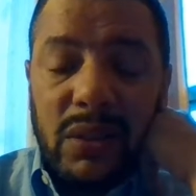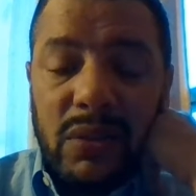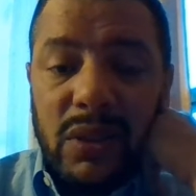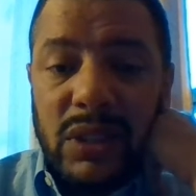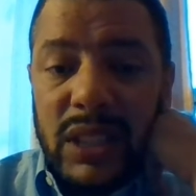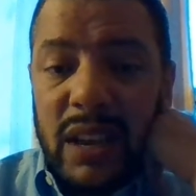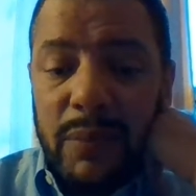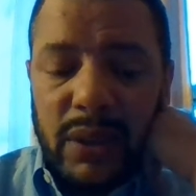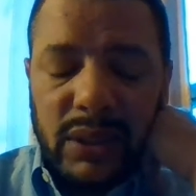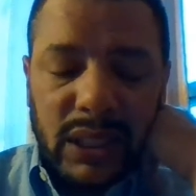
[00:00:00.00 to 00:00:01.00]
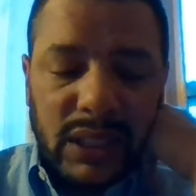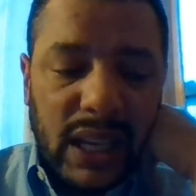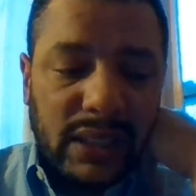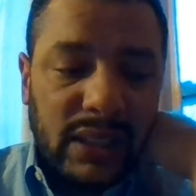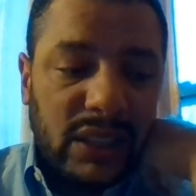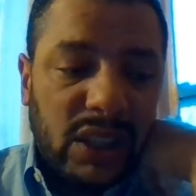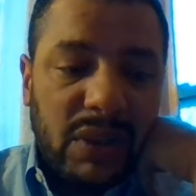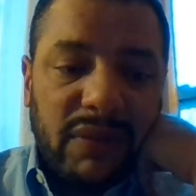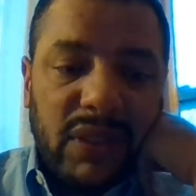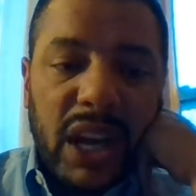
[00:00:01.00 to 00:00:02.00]
usually have better success. And so
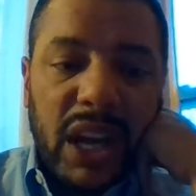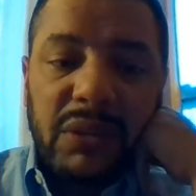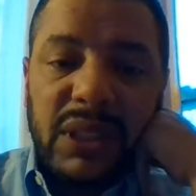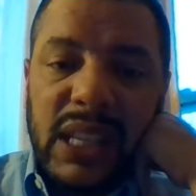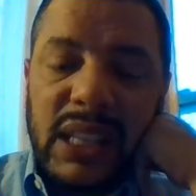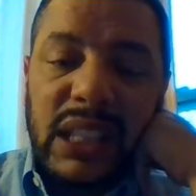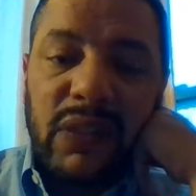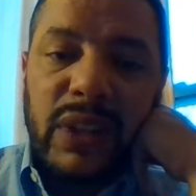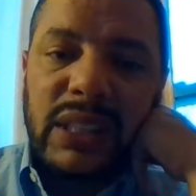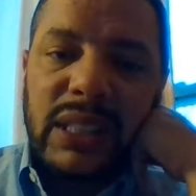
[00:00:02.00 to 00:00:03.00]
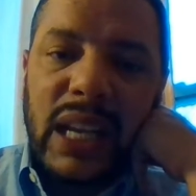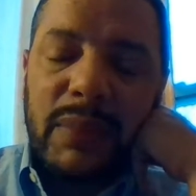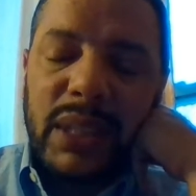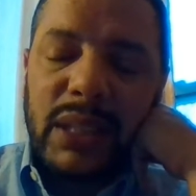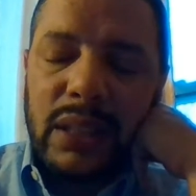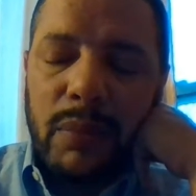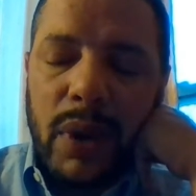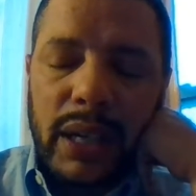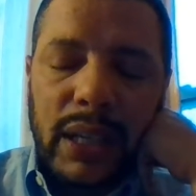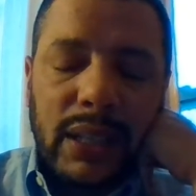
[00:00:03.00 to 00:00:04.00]
you have to understand the different segments in the
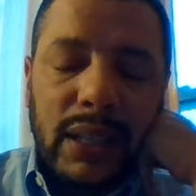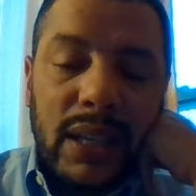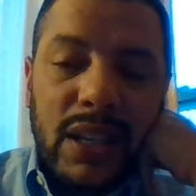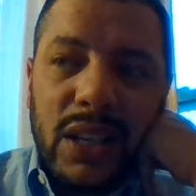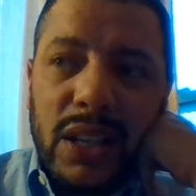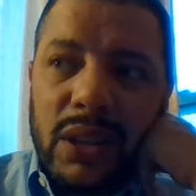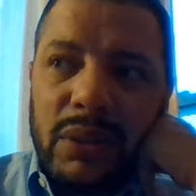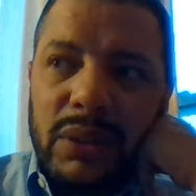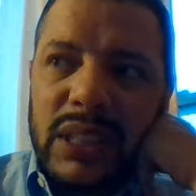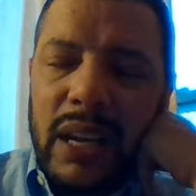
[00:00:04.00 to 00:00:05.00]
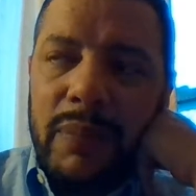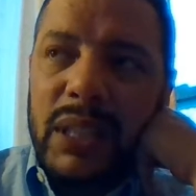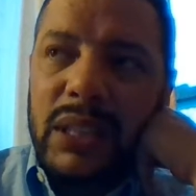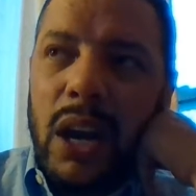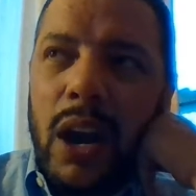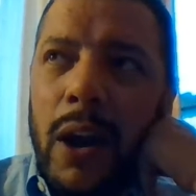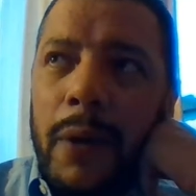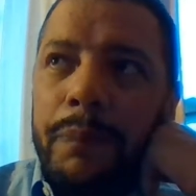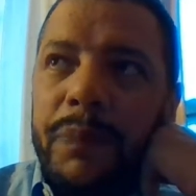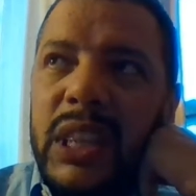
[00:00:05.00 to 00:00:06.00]
market. Those segments
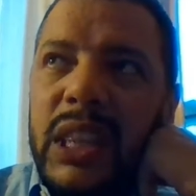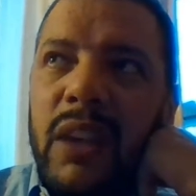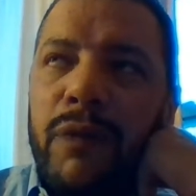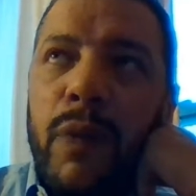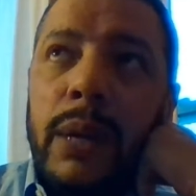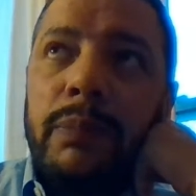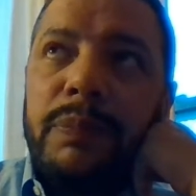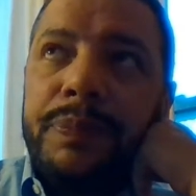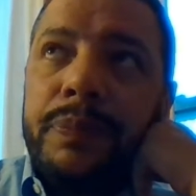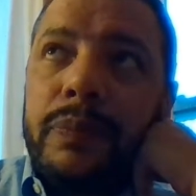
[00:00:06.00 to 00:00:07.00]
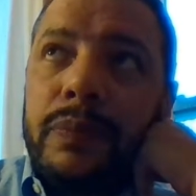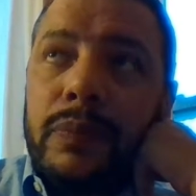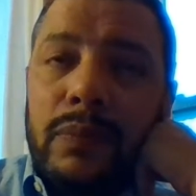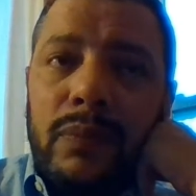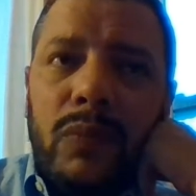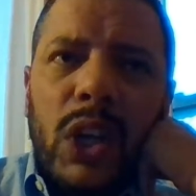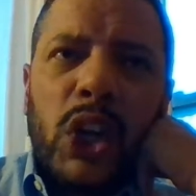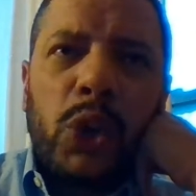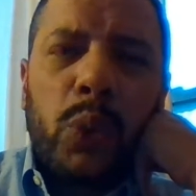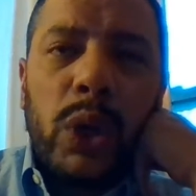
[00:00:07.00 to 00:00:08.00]
are different
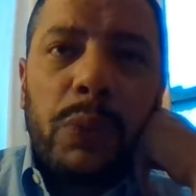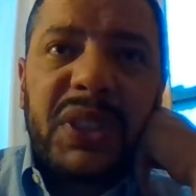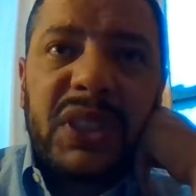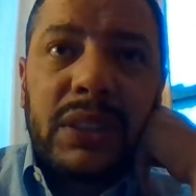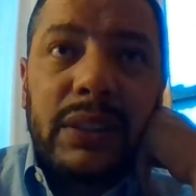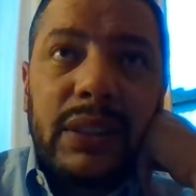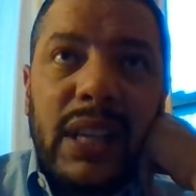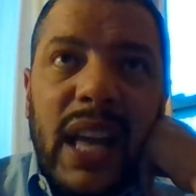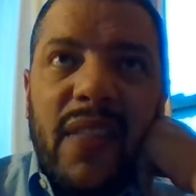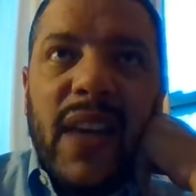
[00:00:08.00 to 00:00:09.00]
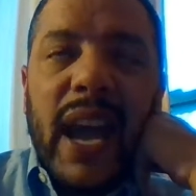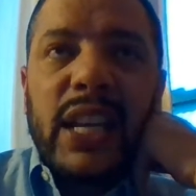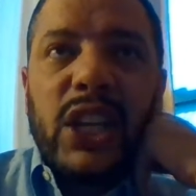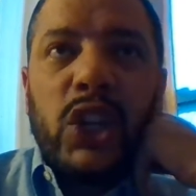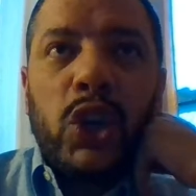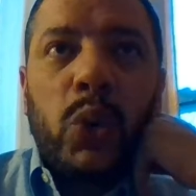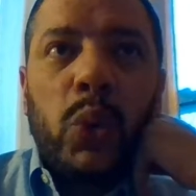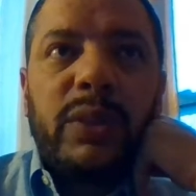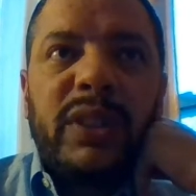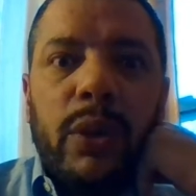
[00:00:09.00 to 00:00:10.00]
groups that
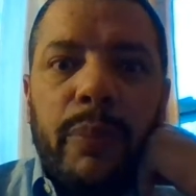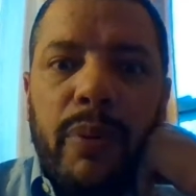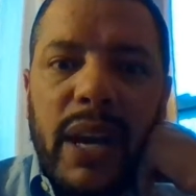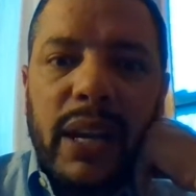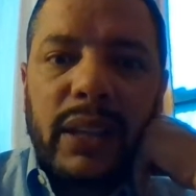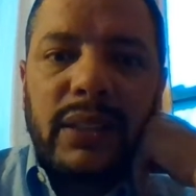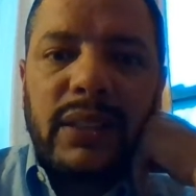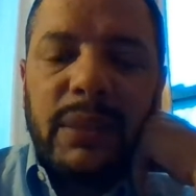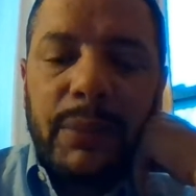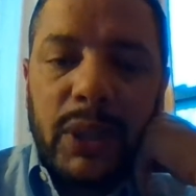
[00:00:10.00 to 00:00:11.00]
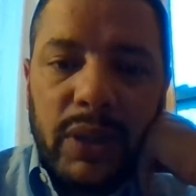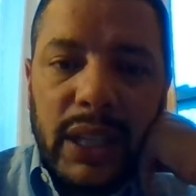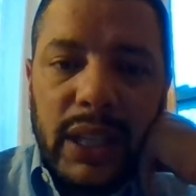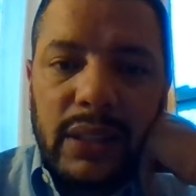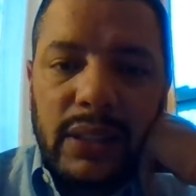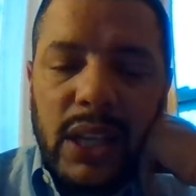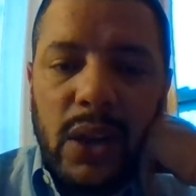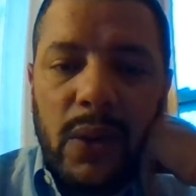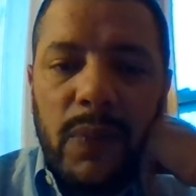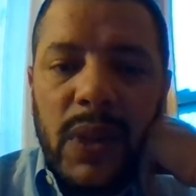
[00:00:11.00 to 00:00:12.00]
use your product similarly.
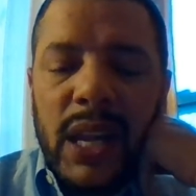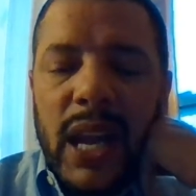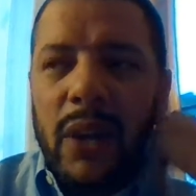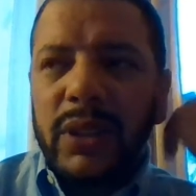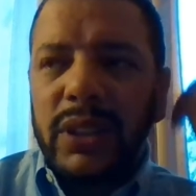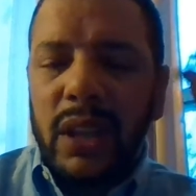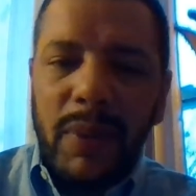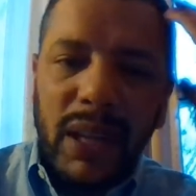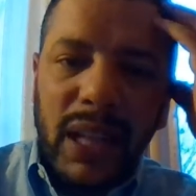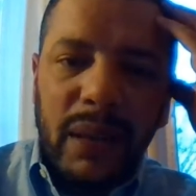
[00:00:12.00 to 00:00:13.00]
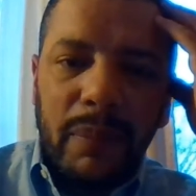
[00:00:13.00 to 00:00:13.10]
So I always talk about